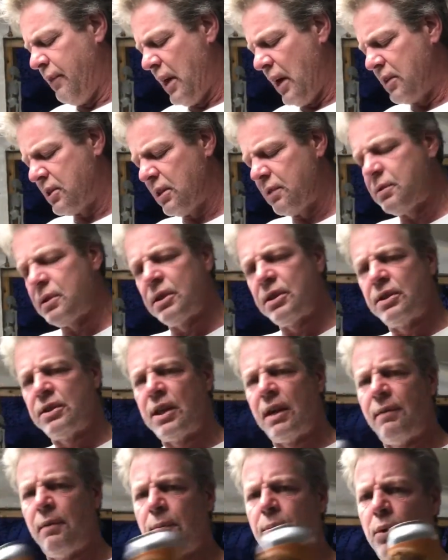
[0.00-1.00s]
Yes, this was
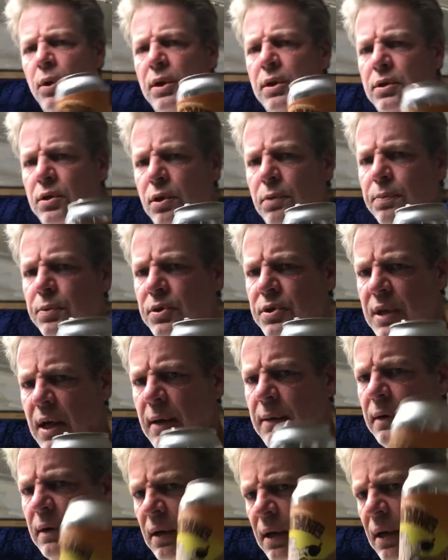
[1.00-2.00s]
a
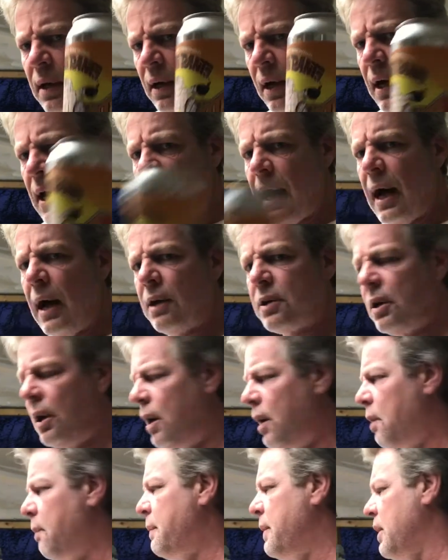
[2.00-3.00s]
7.2%
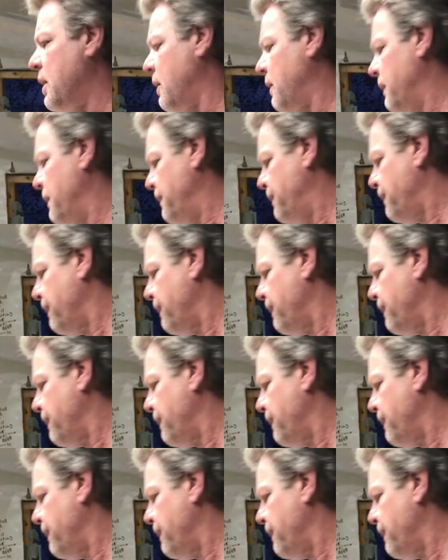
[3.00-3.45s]
alcohol beer.